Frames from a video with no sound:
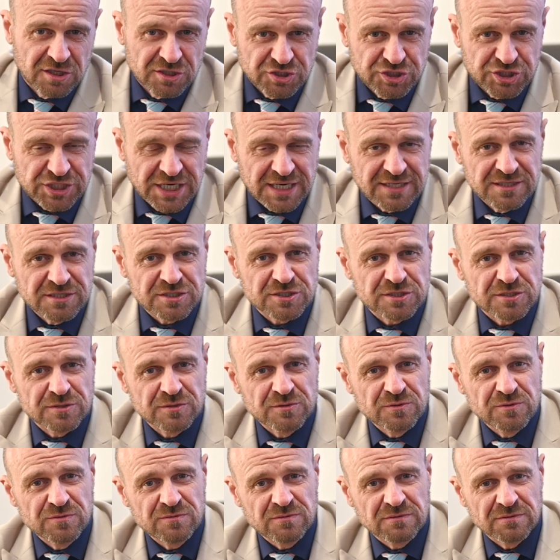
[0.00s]

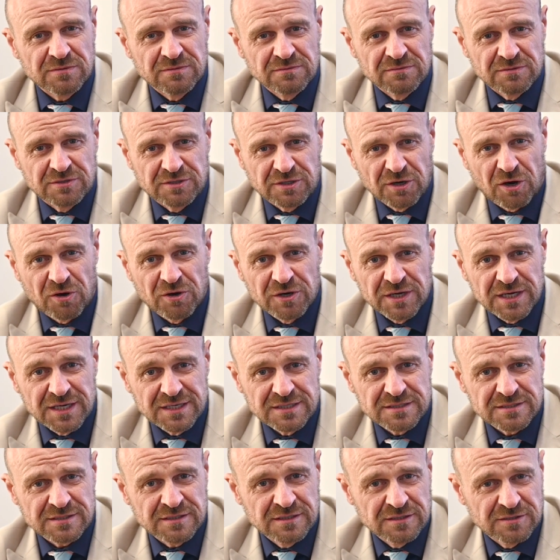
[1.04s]
gentle
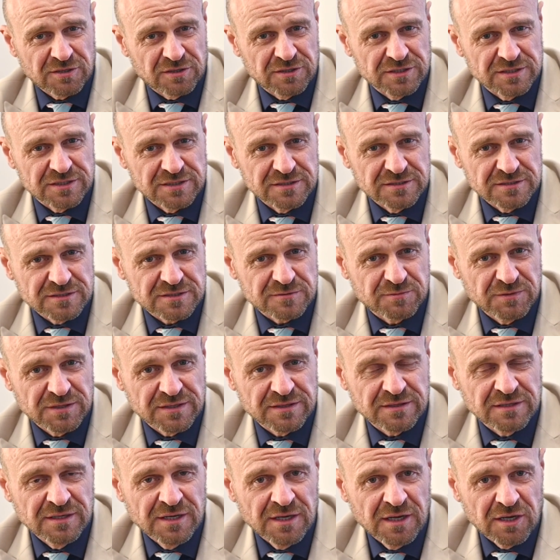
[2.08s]
guidance with
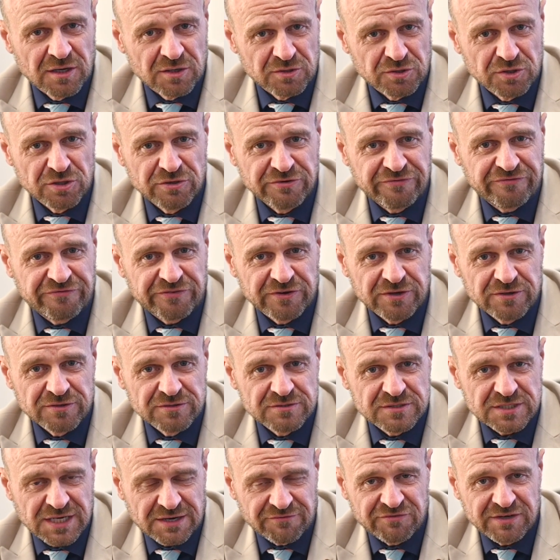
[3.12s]
new
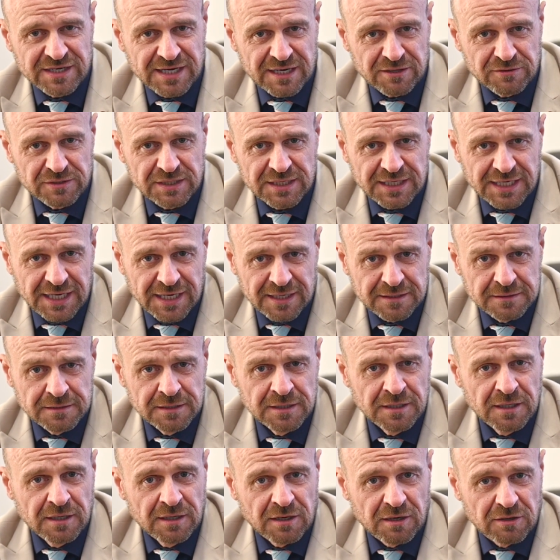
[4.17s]
foods every now and again
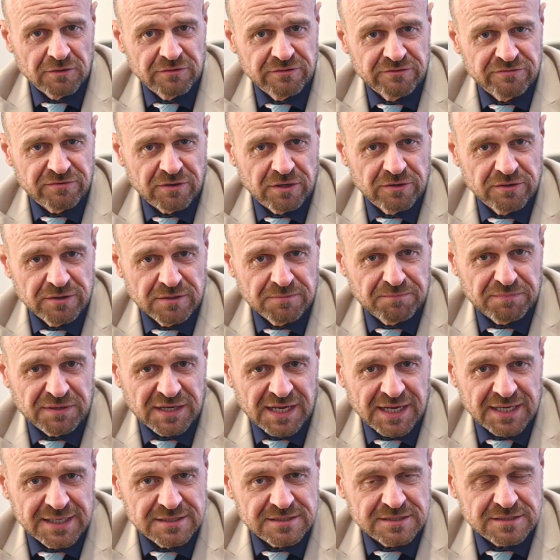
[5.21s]
on the
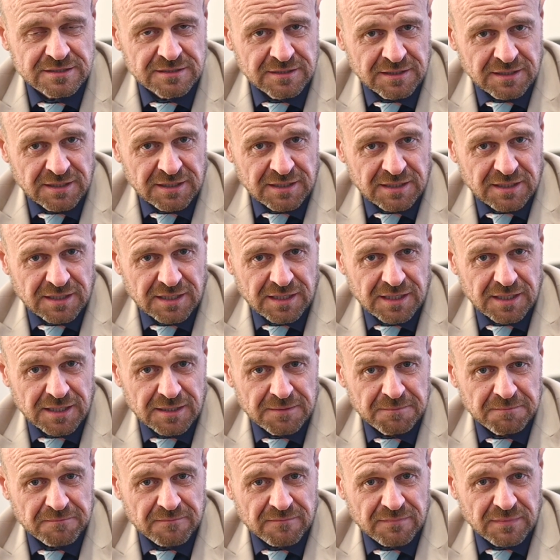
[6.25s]
plate,
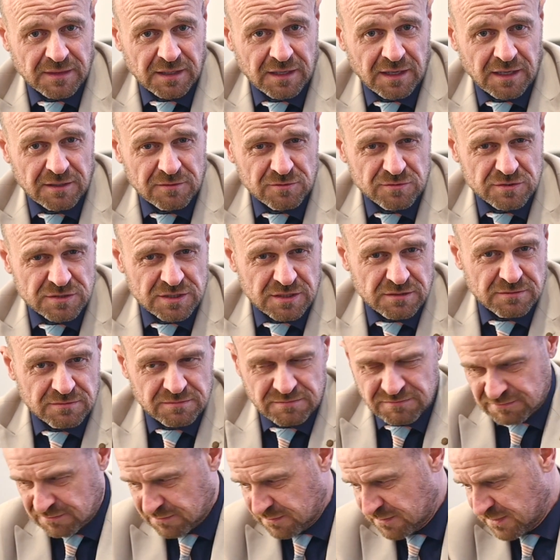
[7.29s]
and also
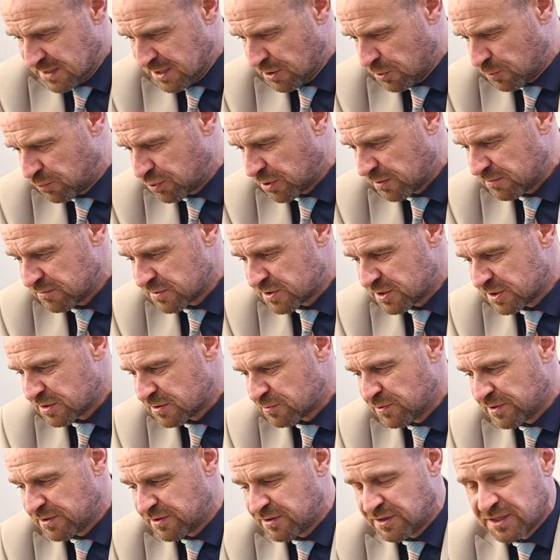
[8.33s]
little prompters
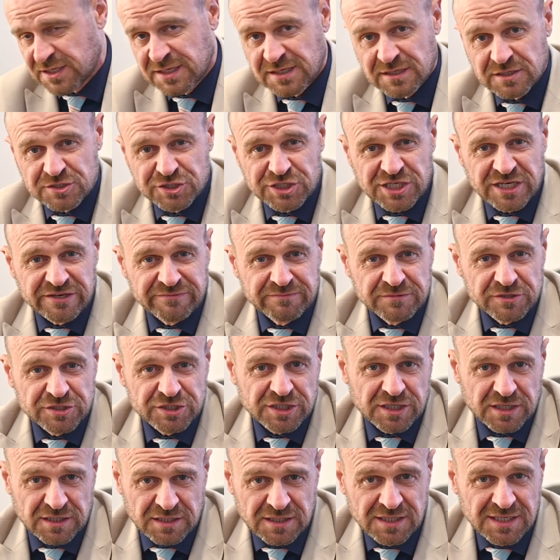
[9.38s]
with the achievement
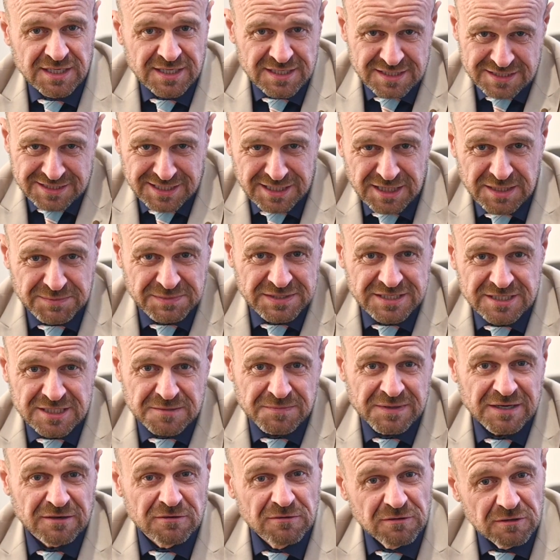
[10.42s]
chart. Send them in to
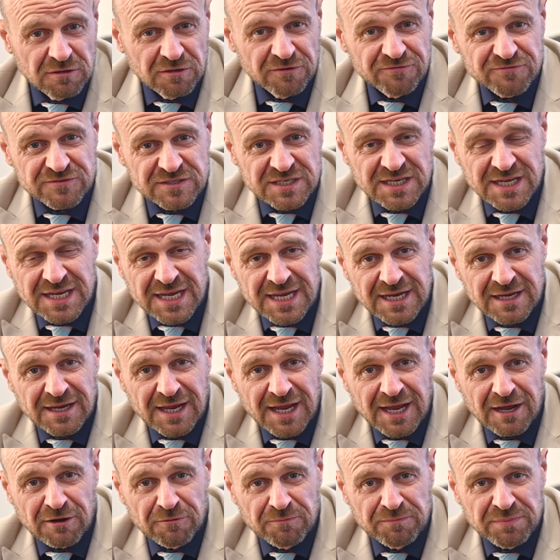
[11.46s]
me. I'd love to hear
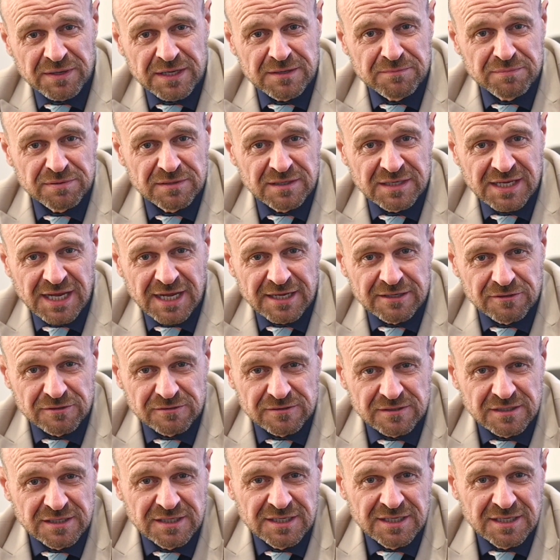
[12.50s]
how people are getting
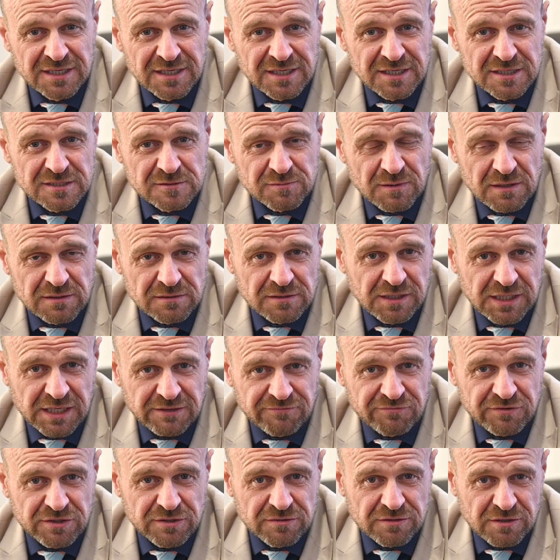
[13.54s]
on as well. I can
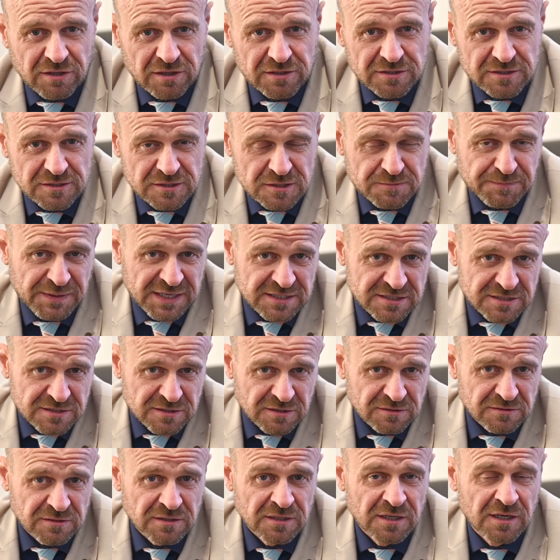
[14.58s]
give you guidance based
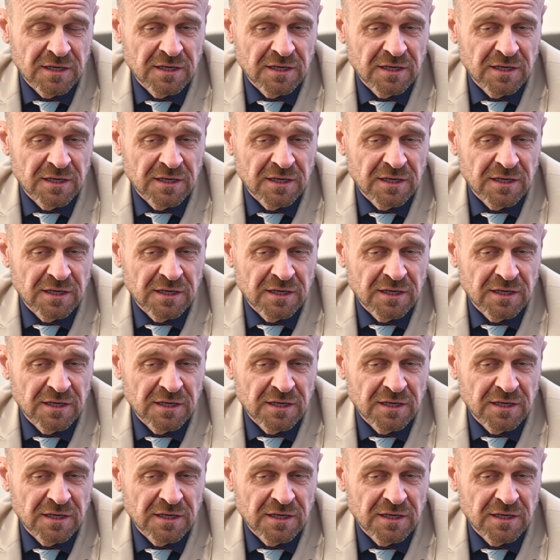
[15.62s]
on